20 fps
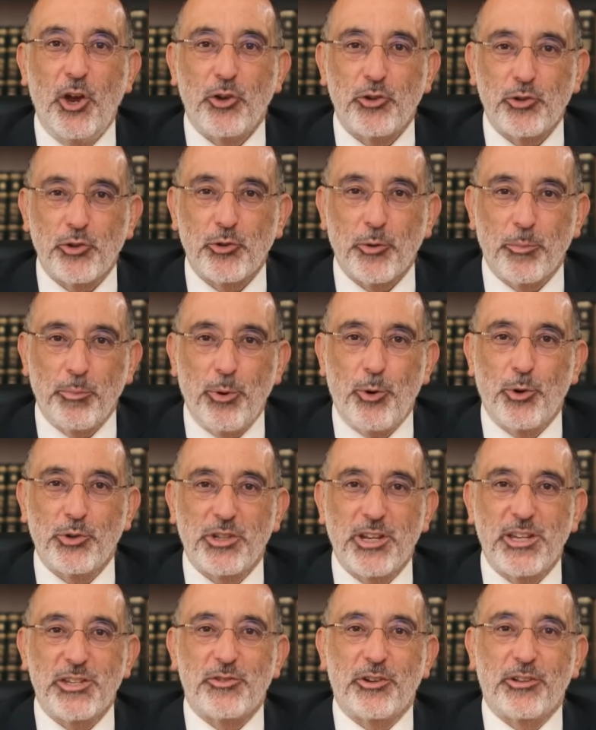to
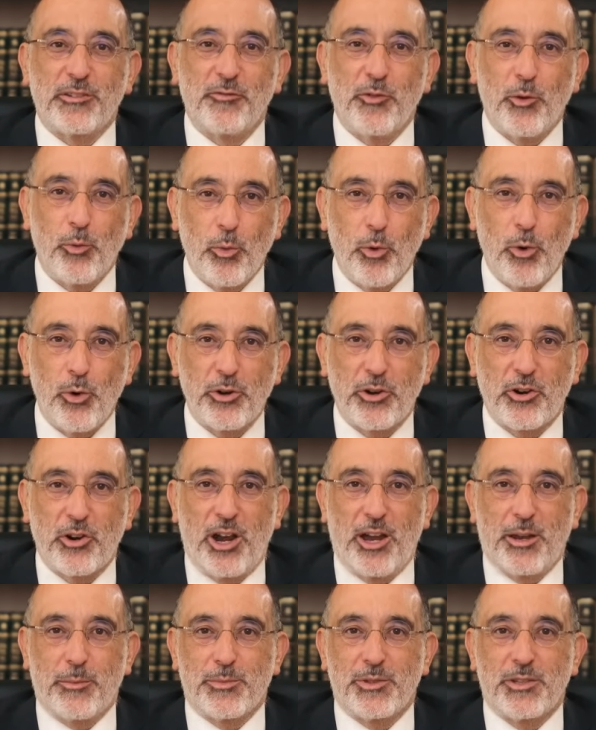report Israel for war
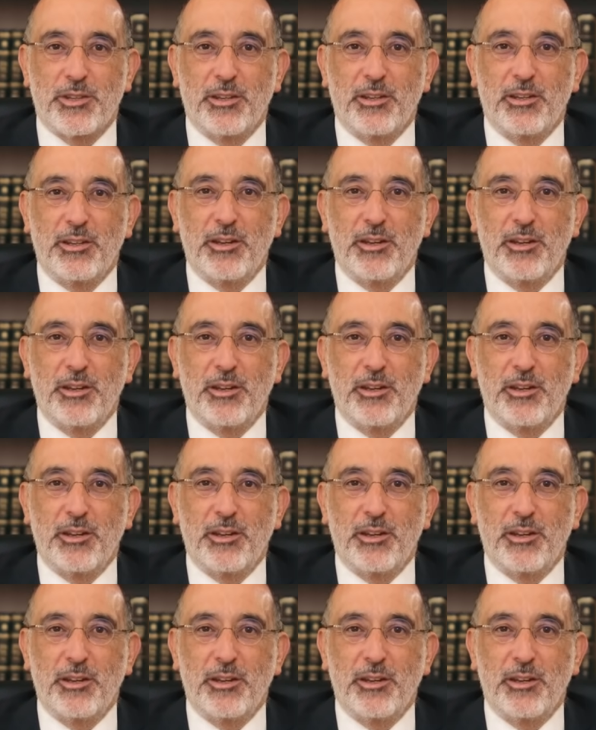crimes,